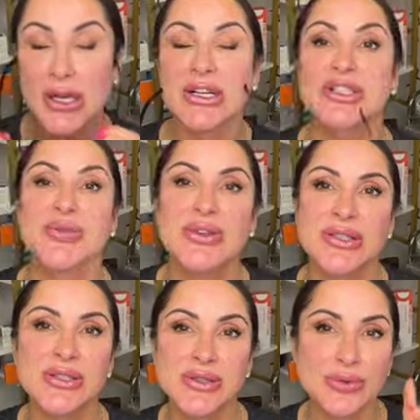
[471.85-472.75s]
So this
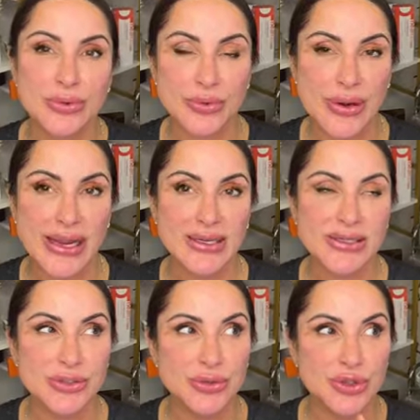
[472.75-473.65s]
is
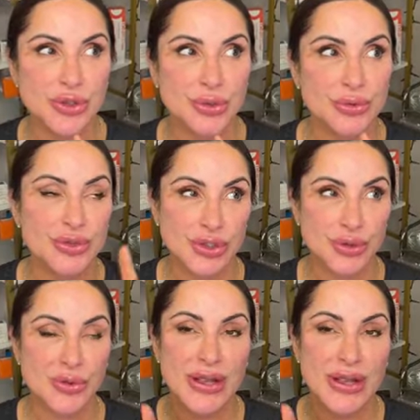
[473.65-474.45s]
great to do